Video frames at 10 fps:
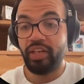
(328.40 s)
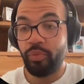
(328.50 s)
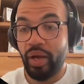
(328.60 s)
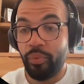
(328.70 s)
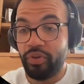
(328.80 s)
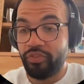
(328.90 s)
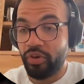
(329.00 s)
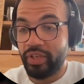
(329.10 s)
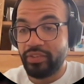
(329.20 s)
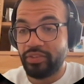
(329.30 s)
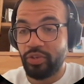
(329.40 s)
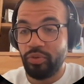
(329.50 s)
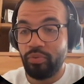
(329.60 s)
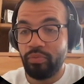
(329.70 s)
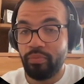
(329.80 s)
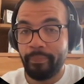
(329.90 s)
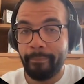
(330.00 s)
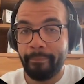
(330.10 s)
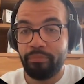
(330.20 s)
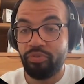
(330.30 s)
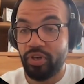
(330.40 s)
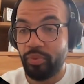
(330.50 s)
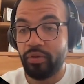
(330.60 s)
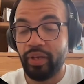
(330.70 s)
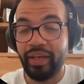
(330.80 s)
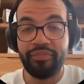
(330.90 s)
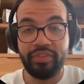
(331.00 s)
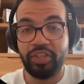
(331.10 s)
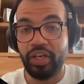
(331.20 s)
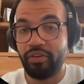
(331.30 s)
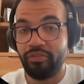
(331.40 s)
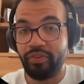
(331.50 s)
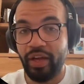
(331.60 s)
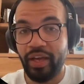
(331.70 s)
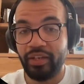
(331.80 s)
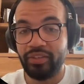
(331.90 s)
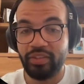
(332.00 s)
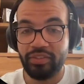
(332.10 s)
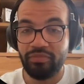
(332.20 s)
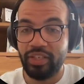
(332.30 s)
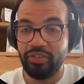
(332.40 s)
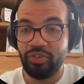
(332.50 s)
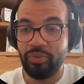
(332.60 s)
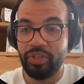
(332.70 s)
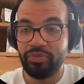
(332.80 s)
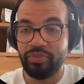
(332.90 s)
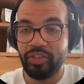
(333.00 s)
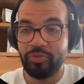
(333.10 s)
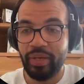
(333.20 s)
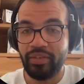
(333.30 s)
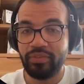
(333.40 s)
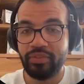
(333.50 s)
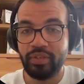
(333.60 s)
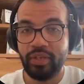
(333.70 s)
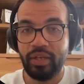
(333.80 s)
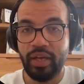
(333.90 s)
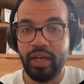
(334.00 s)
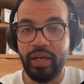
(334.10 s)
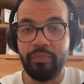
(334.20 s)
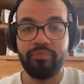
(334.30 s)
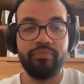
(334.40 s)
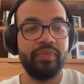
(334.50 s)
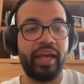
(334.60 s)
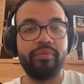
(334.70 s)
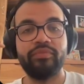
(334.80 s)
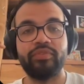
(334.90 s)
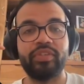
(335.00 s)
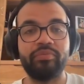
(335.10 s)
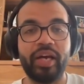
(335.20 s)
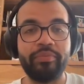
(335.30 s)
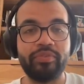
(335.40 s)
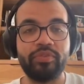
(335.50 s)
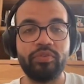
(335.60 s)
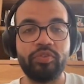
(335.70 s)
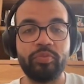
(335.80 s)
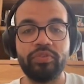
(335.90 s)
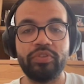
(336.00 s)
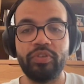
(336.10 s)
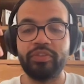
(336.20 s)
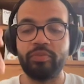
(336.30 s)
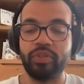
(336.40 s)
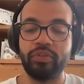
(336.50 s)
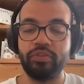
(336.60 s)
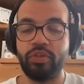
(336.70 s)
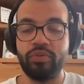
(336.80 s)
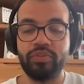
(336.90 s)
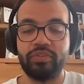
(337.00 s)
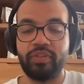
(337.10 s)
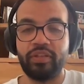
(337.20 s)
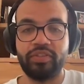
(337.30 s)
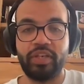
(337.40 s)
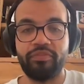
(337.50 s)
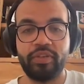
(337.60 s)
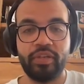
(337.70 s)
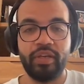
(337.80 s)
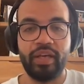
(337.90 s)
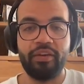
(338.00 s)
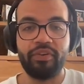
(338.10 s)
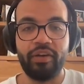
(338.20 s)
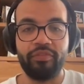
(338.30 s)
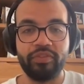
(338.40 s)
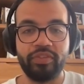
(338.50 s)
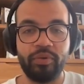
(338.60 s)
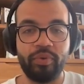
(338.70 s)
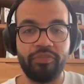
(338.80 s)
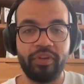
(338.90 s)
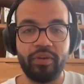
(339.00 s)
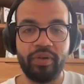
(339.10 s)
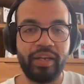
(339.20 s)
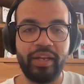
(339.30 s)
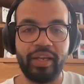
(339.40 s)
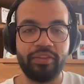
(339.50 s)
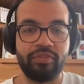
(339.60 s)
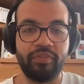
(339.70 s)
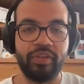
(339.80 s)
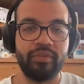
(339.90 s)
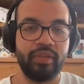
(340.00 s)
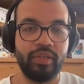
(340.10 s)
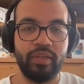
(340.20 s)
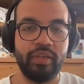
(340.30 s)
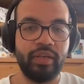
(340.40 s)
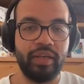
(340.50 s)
Aware would have gotten this too pretty well. Like if generative AI just doesn't really do much with this space. So sometimes it's too small to do this. What you can do is just then shift F5 Content Aware fill, and then it gets rid of it. And